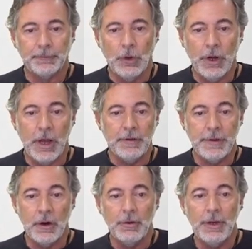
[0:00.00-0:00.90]
Okay,
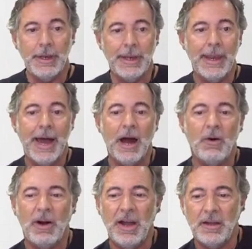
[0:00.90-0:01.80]
so
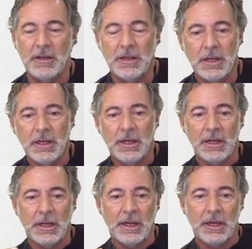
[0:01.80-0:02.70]
now
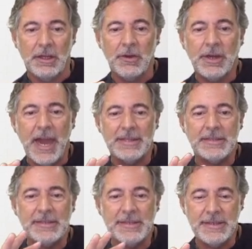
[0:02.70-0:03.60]
you
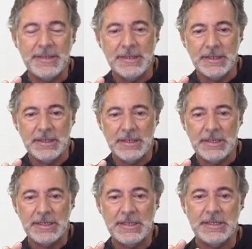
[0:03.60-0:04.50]
can see
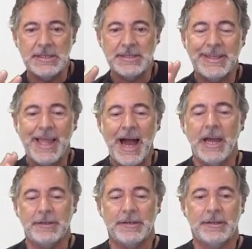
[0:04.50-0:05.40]
in this
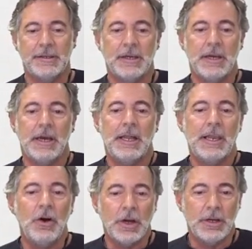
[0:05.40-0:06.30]
slide,
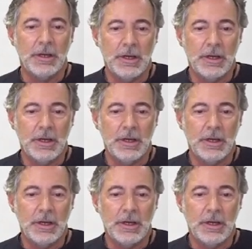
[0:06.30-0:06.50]
look,